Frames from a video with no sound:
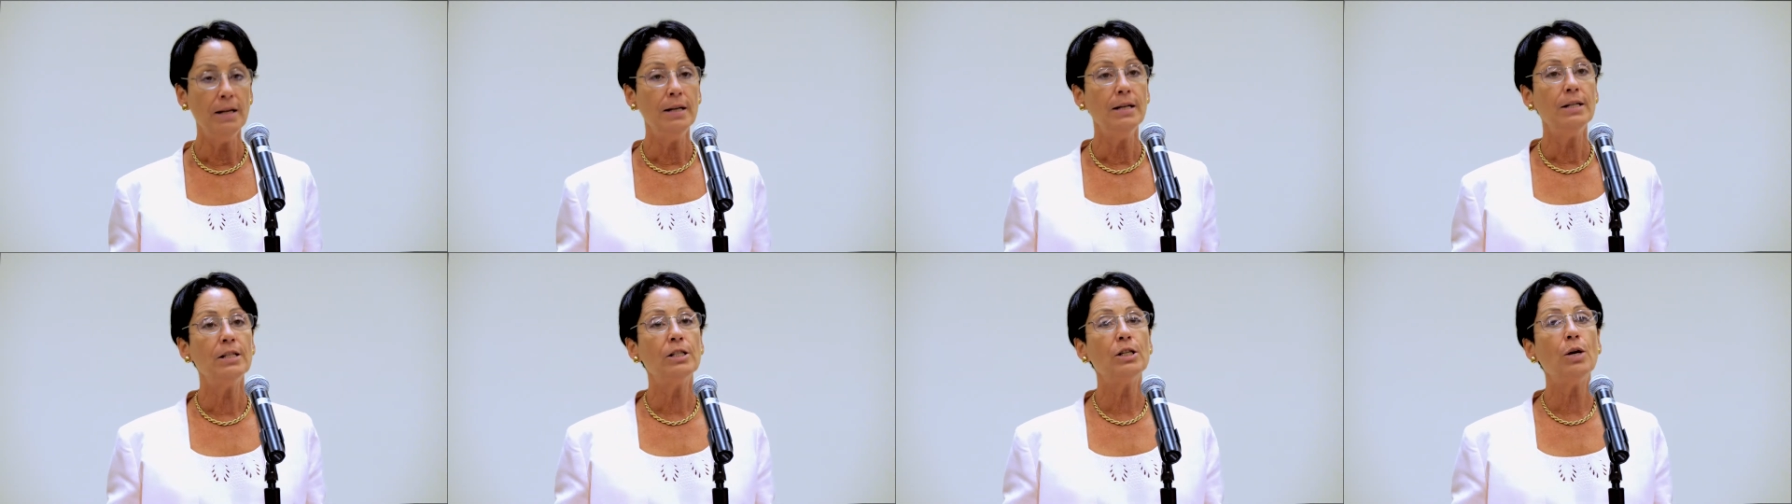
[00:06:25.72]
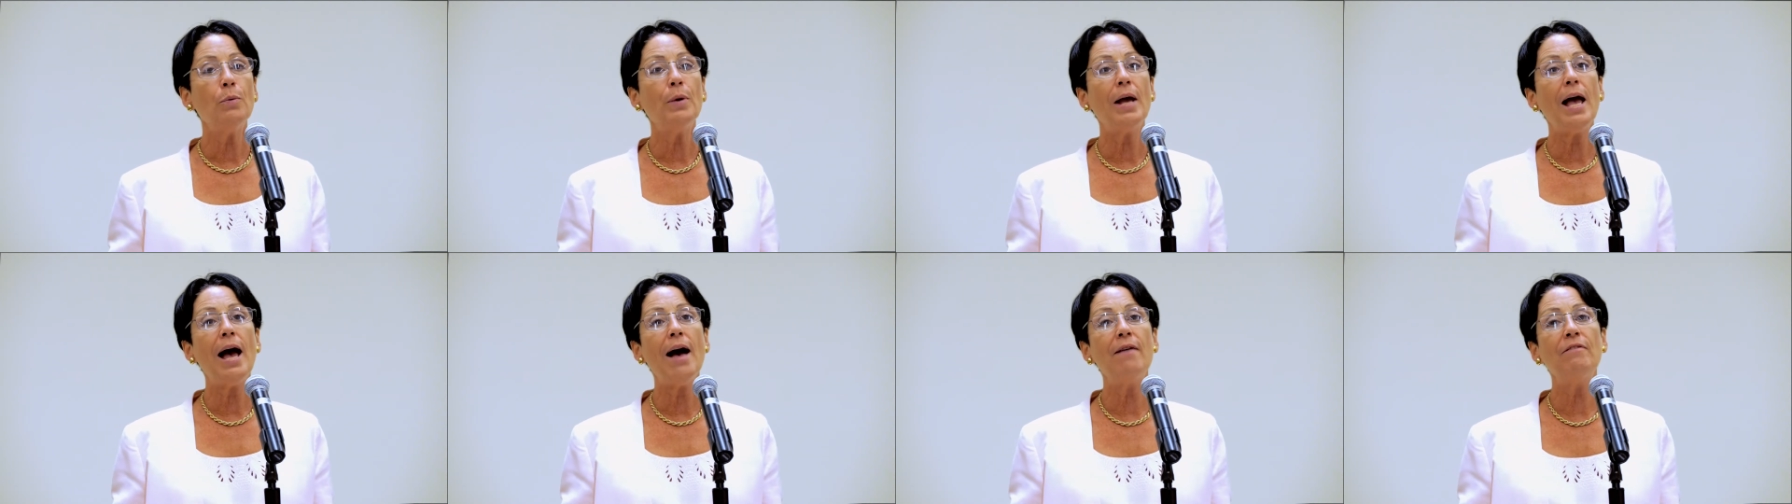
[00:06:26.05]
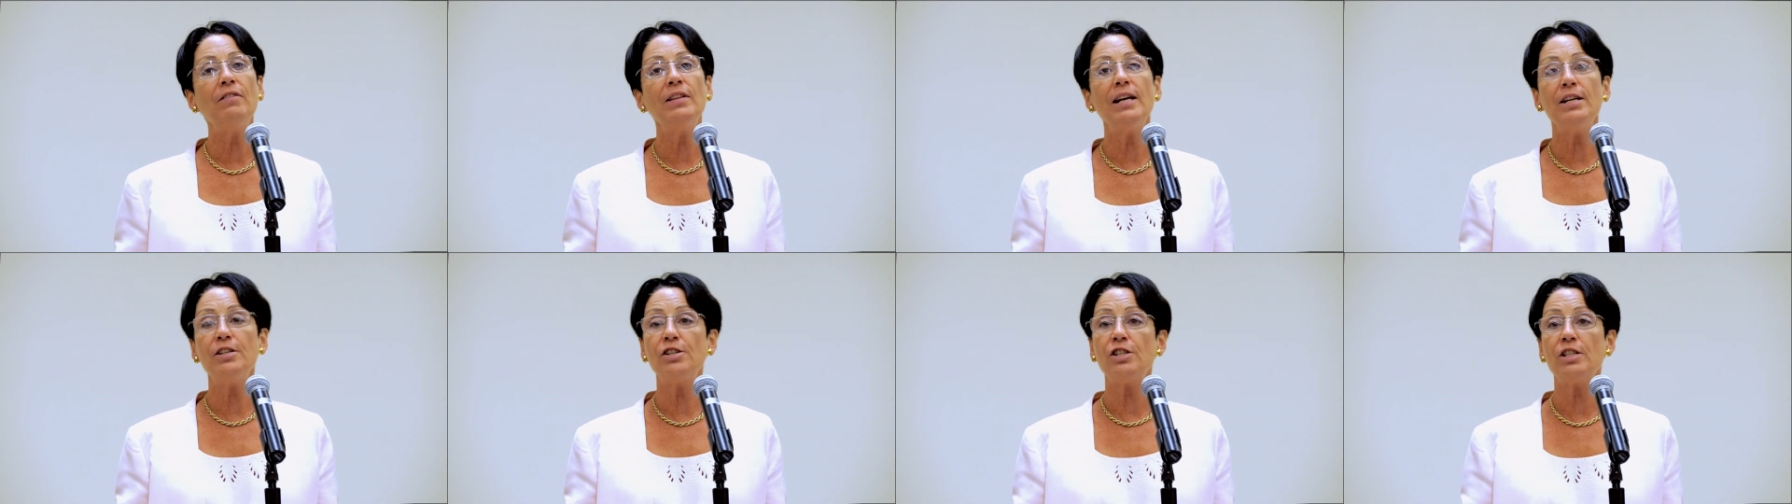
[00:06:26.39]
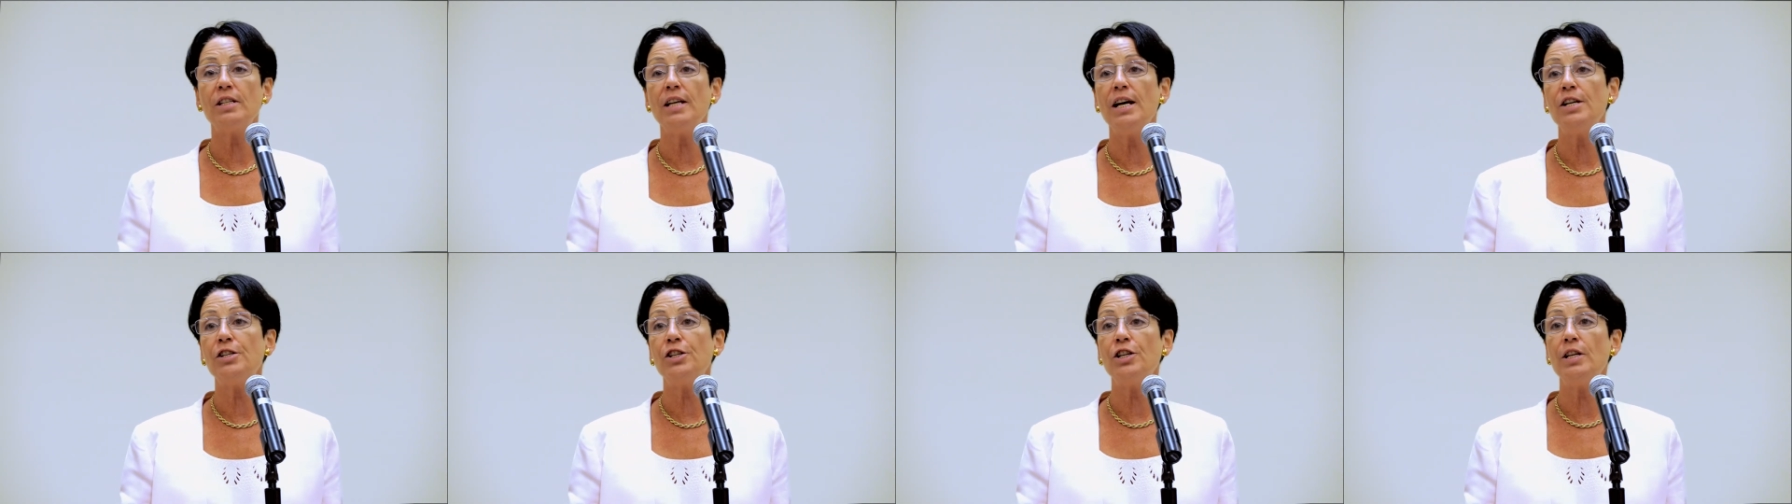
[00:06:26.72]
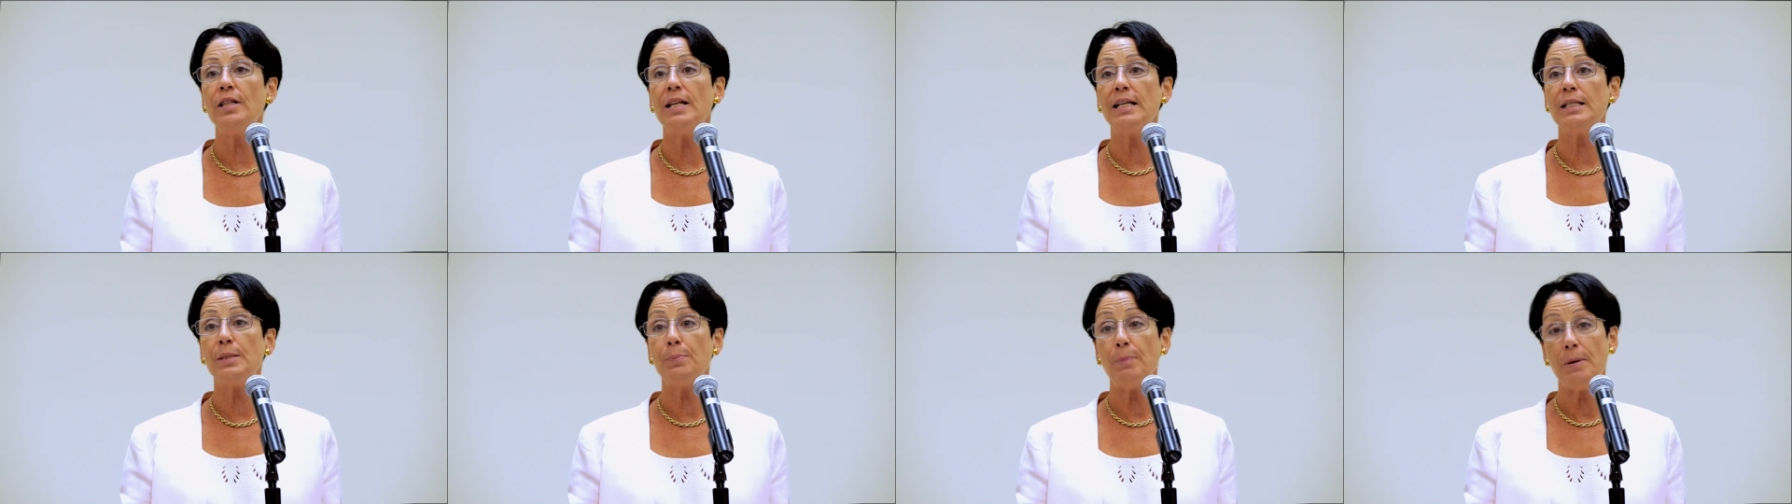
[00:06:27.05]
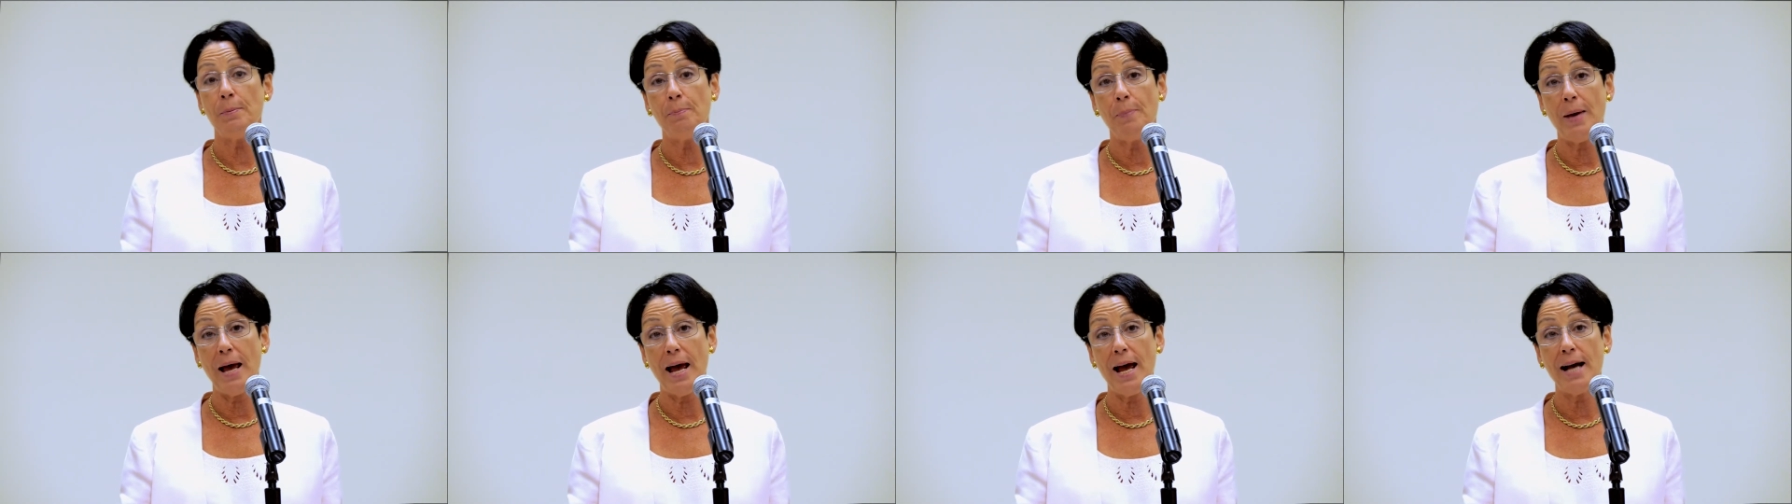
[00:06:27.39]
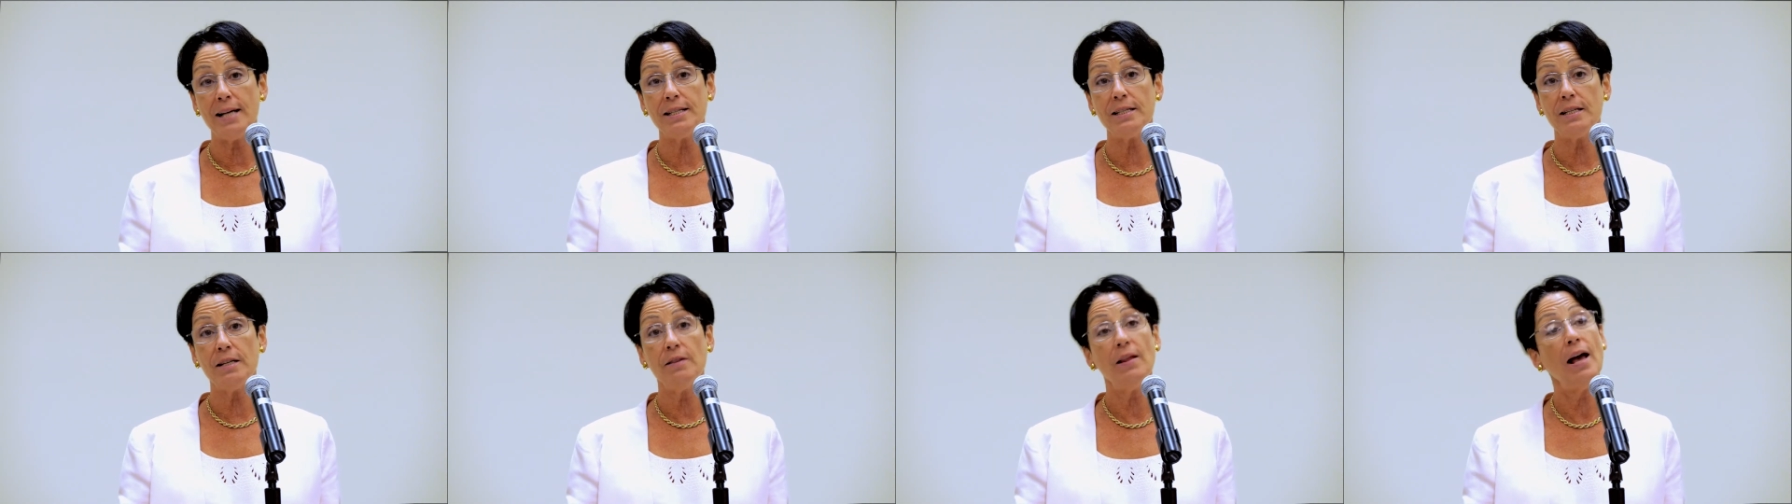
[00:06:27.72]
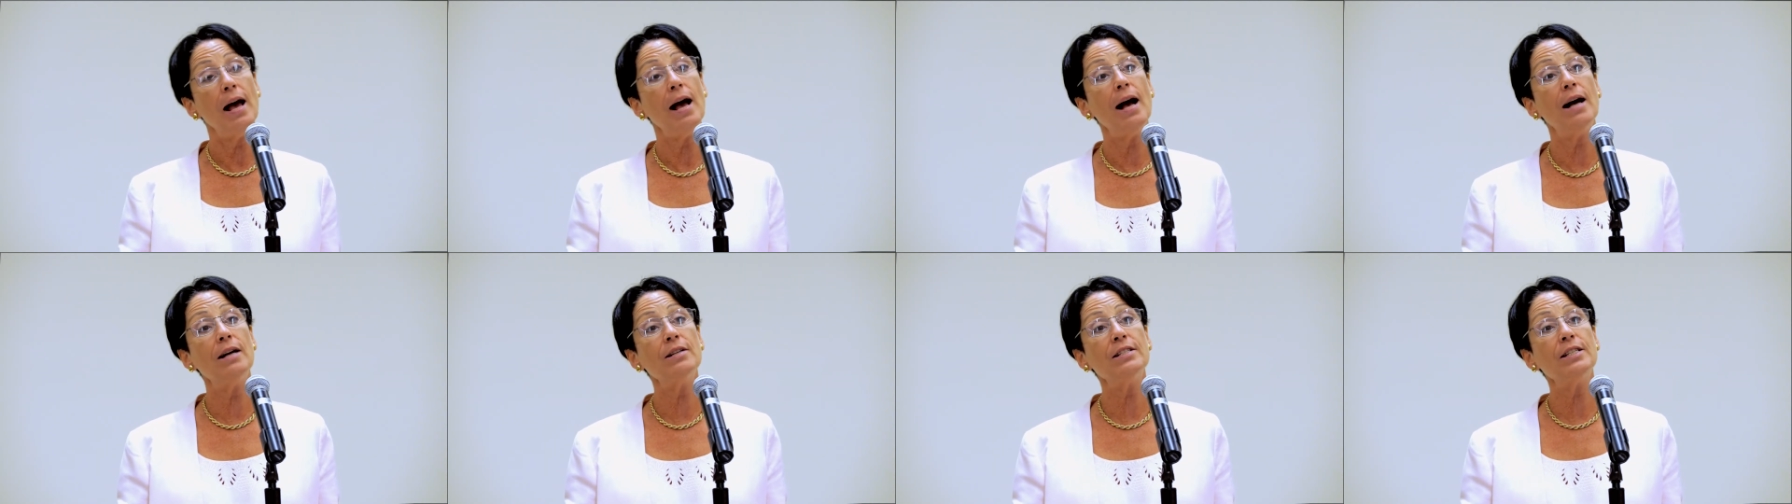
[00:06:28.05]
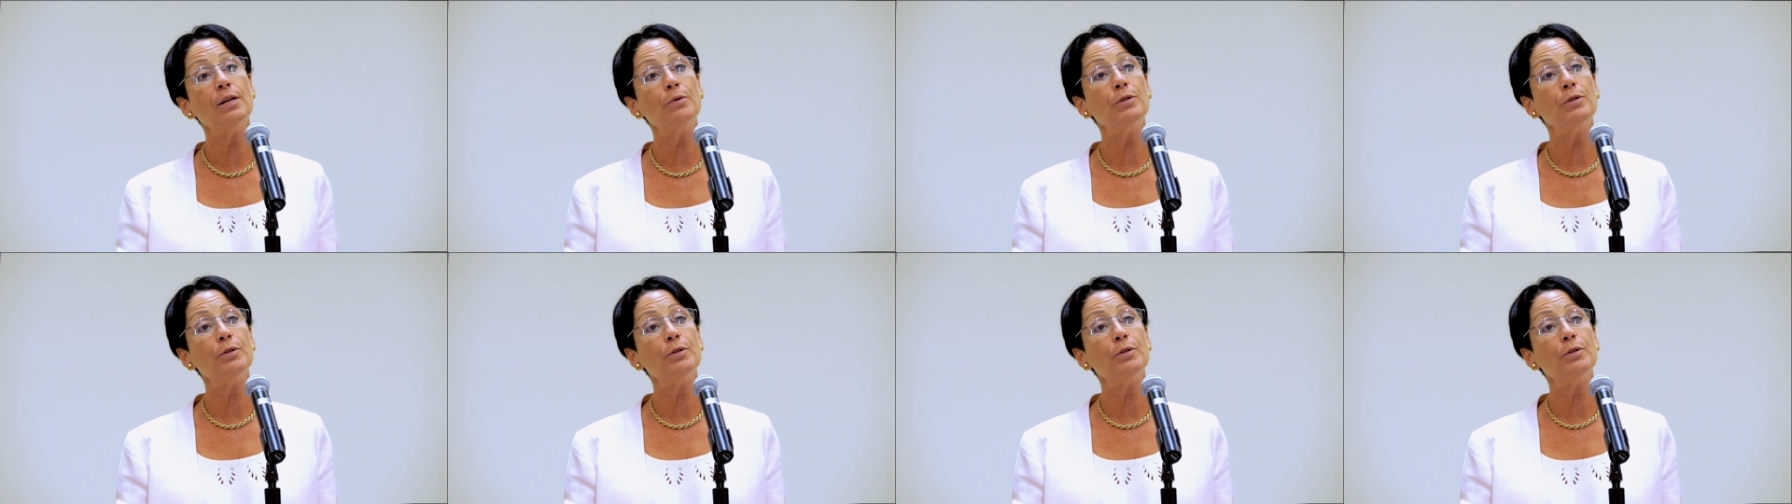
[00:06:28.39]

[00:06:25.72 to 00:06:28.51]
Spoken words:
So we have legislation that's been passed in the House.